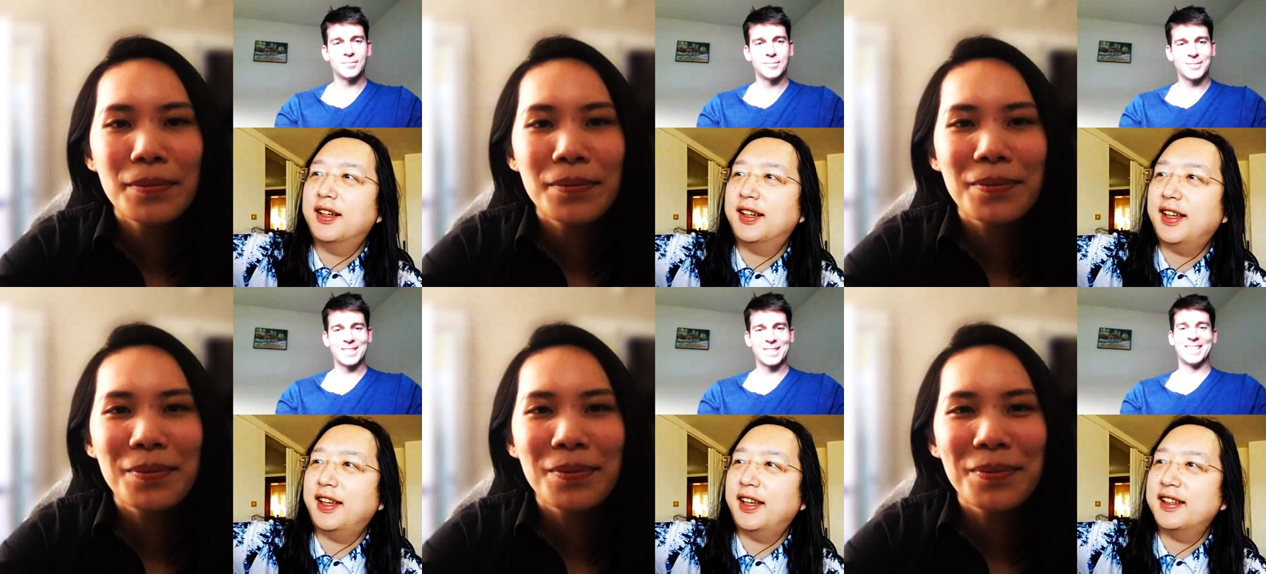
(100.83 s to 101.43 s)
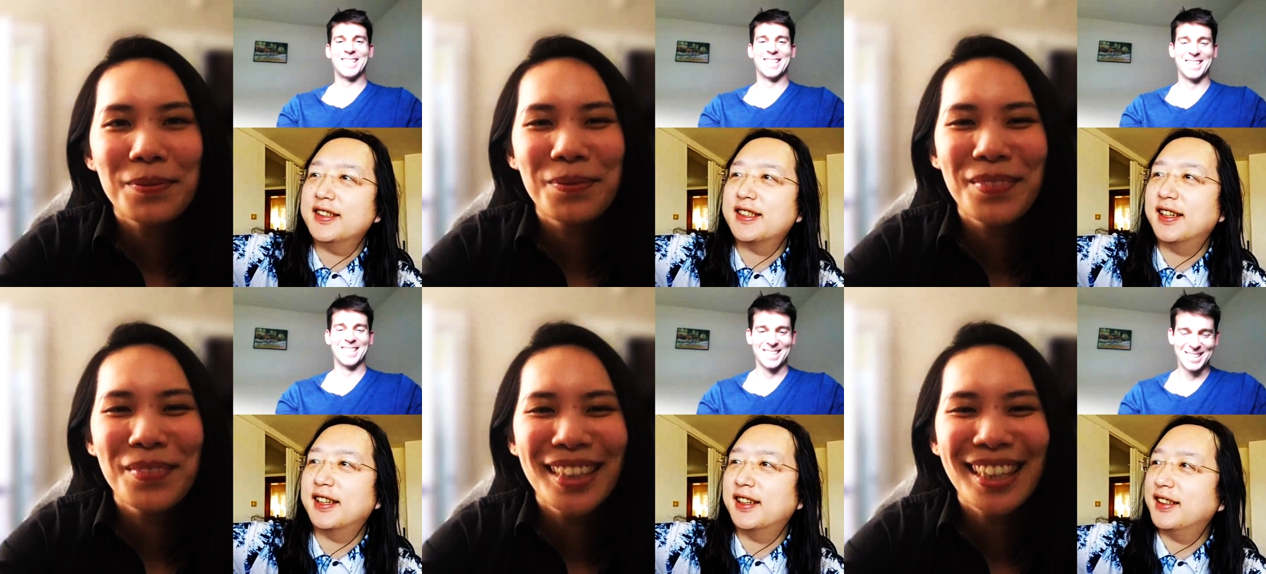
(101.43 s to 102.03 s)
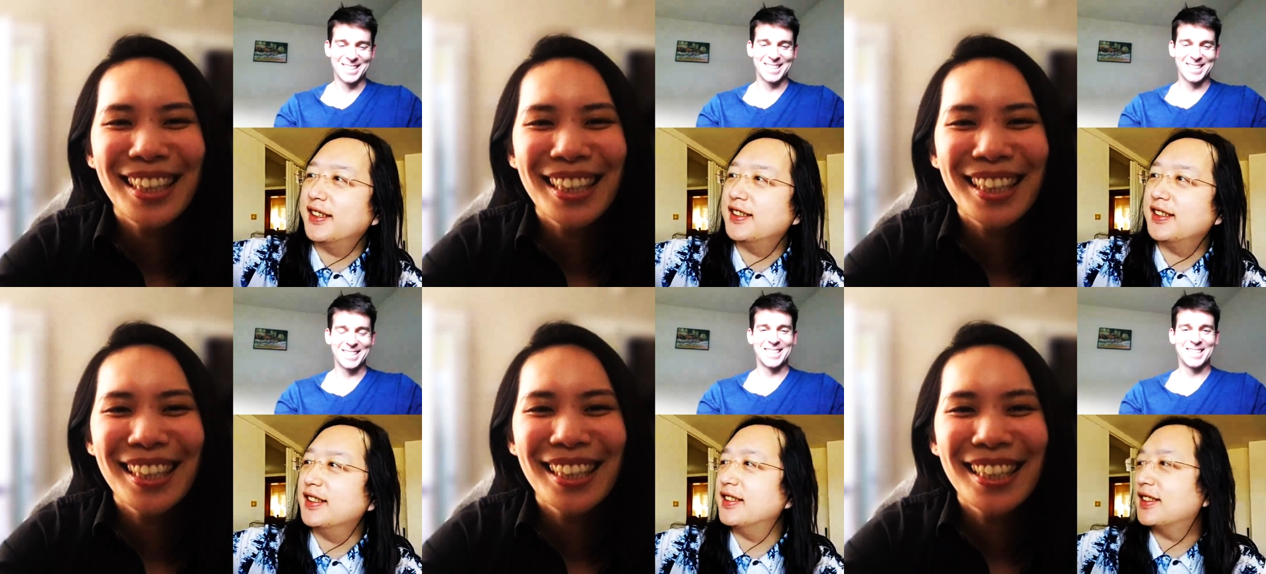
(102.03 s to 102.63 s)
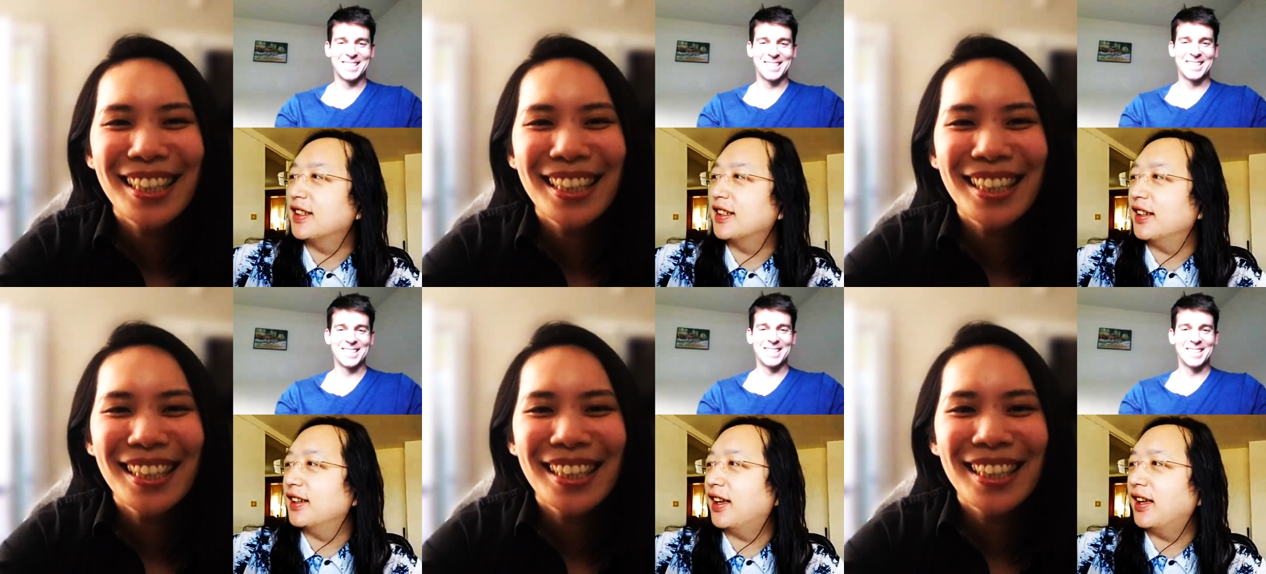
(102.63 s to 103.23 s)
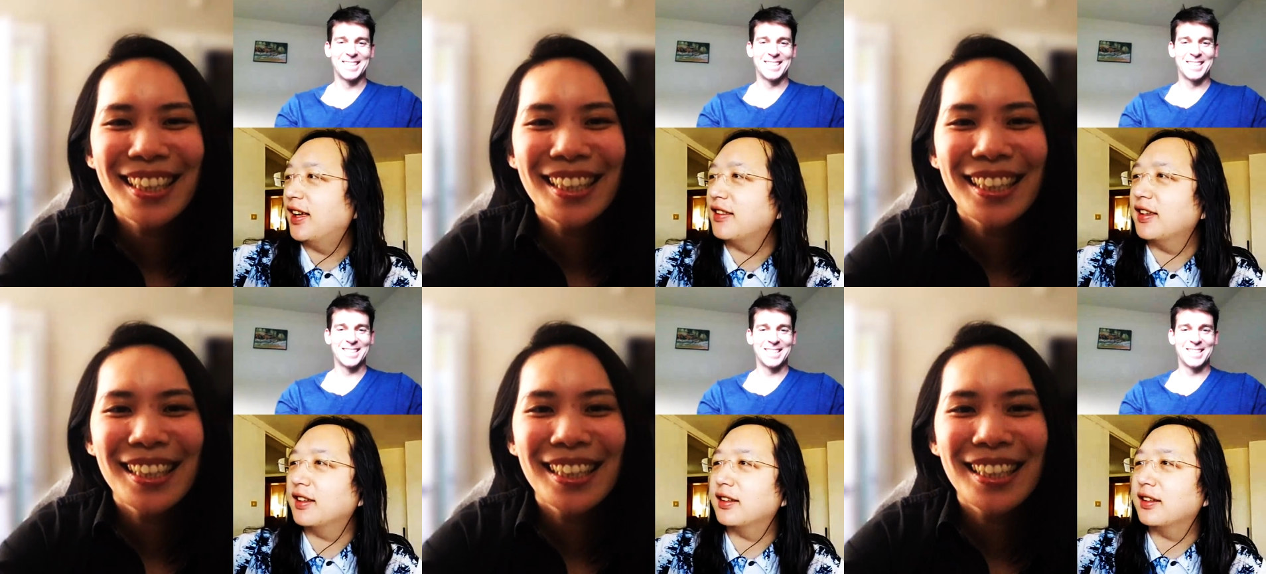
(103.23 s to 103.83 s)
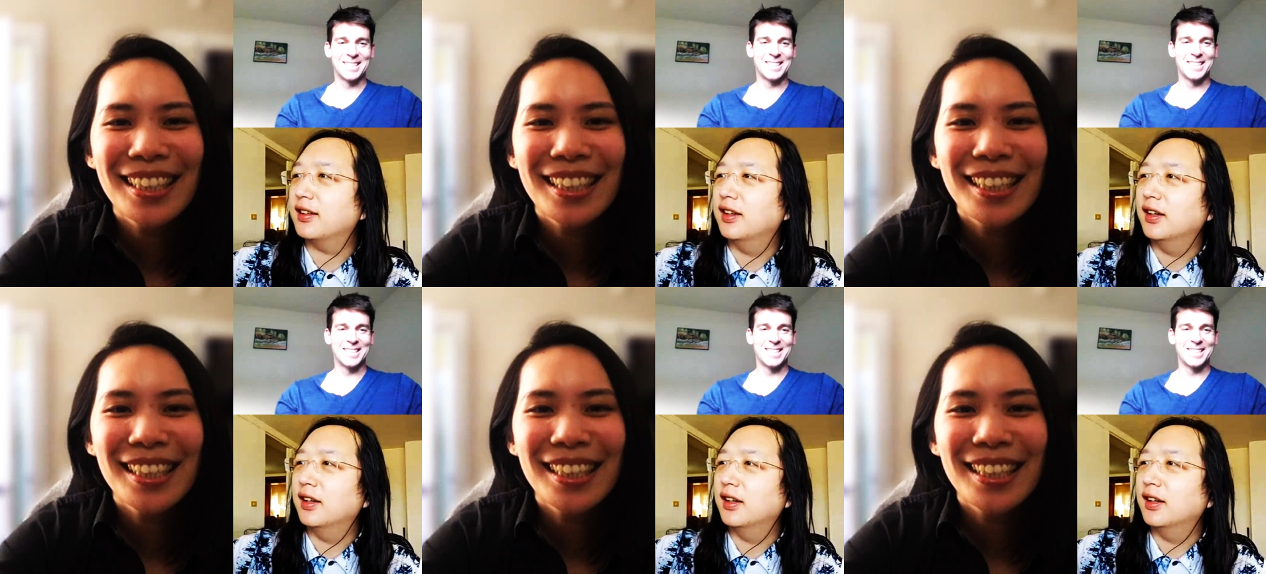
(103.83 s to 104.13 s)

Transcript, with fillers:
Speaker 1: Uh, and uh, this is, uh, I think,